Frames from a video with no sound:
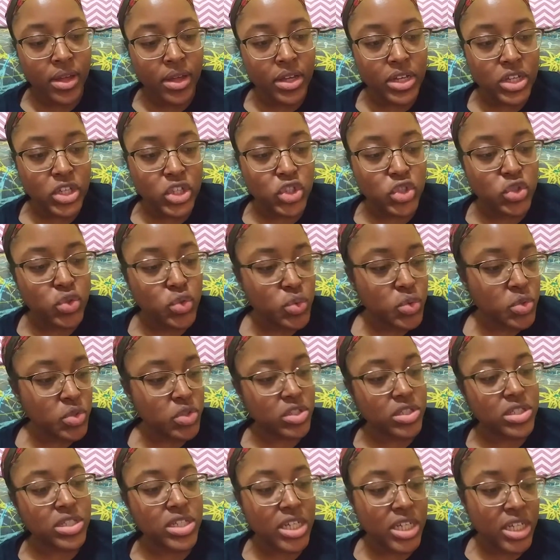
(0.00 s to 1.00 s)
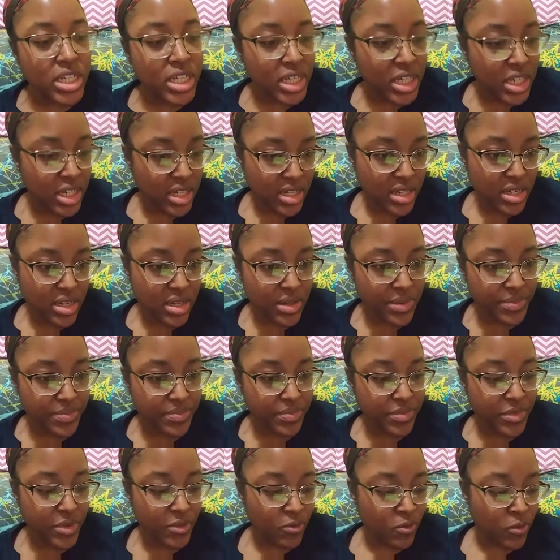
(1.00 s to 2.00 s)
You see
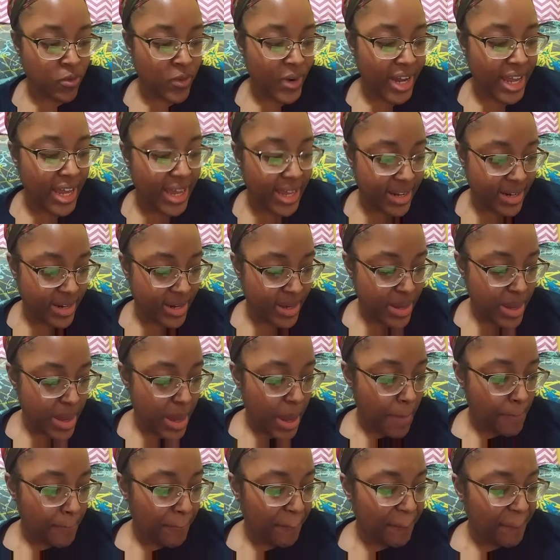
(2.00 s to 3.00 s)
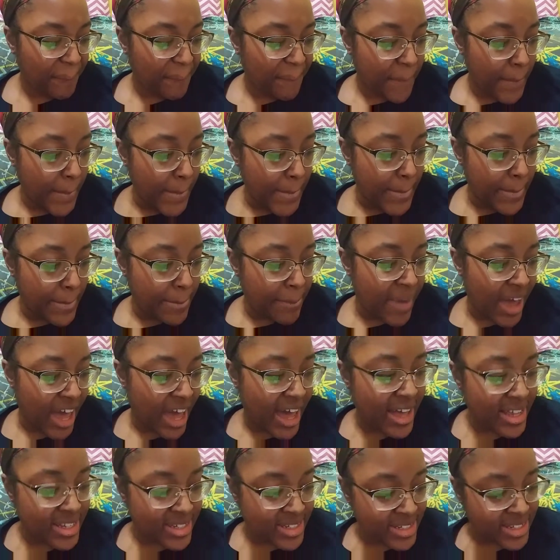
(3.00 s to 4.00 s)
Ren
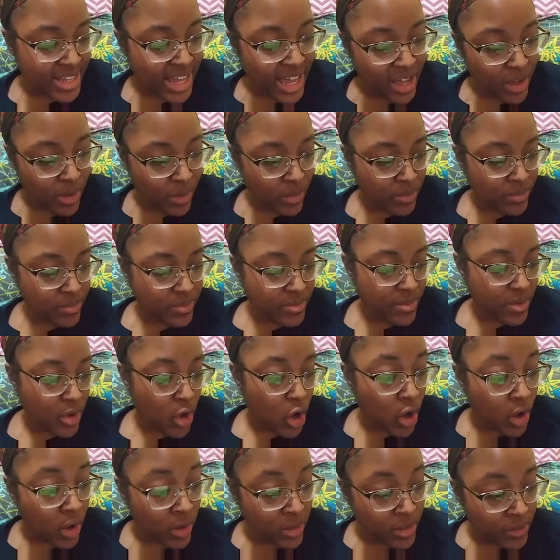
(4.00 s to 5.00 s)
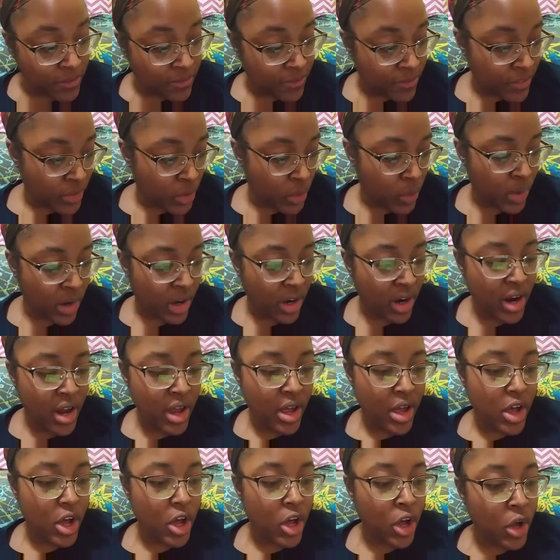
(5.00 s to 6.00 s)
passed out on the floor,
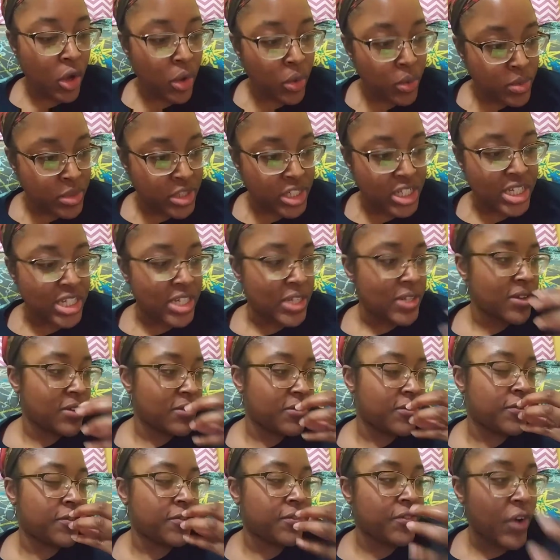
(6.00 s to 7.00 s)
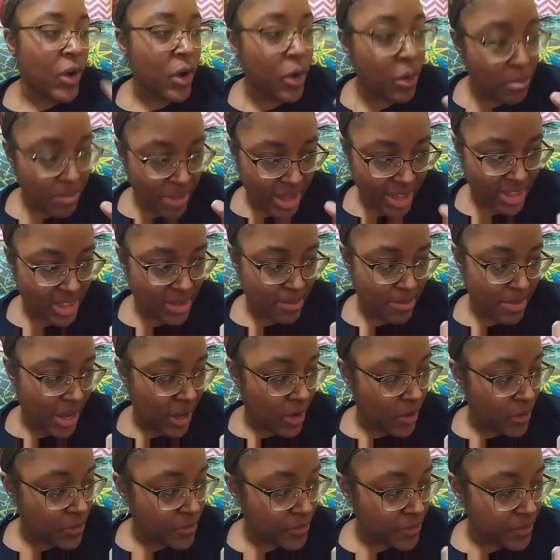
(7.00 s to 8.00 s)
OD, foam at the
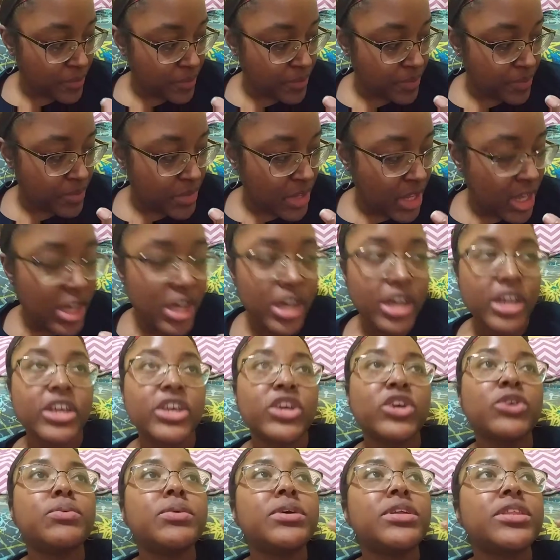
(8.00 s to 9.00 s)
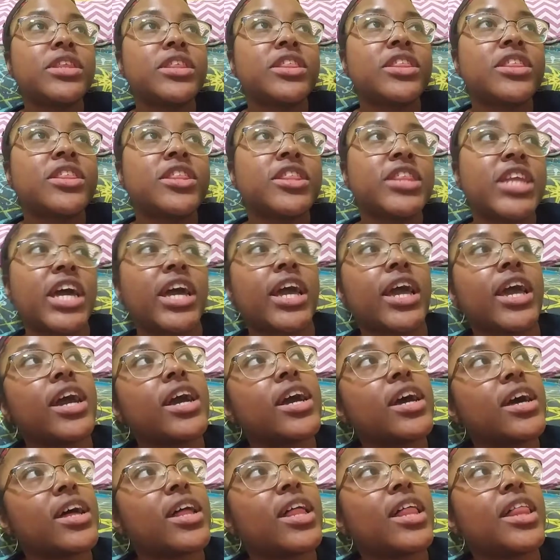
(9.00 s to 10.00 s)
mouth. You would think
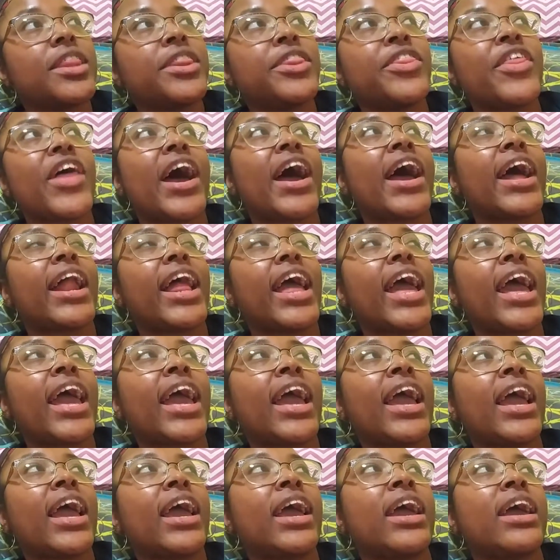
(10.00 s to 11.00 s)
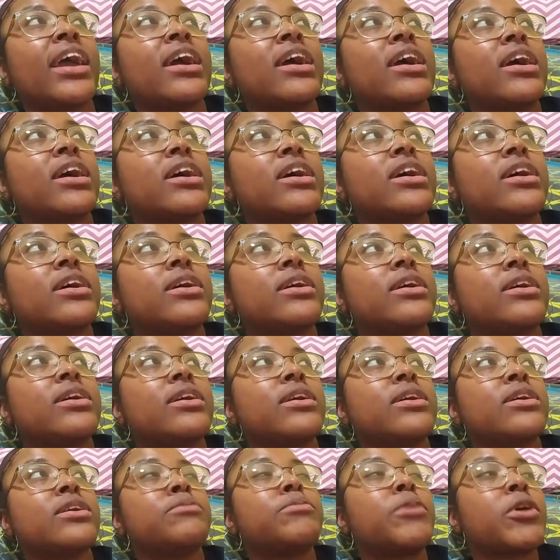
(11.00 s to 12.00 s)
that a
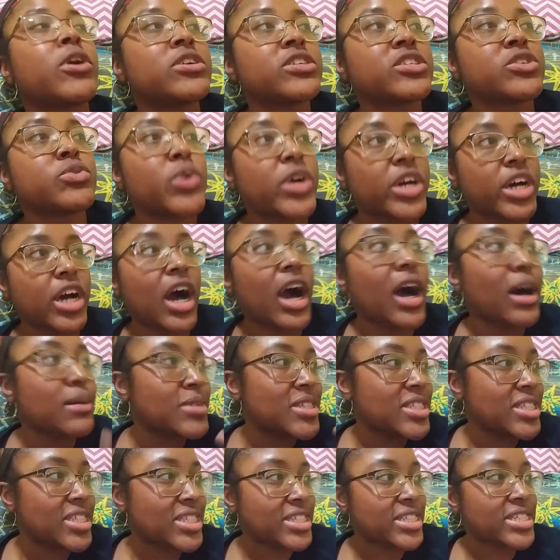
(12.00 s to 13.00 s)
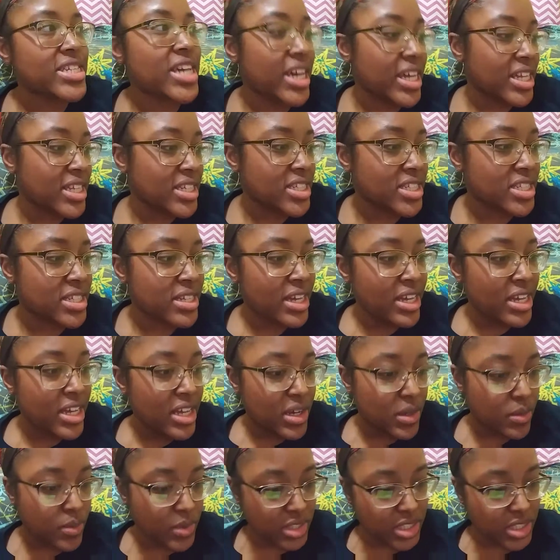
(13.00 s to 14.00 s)
person with common sense would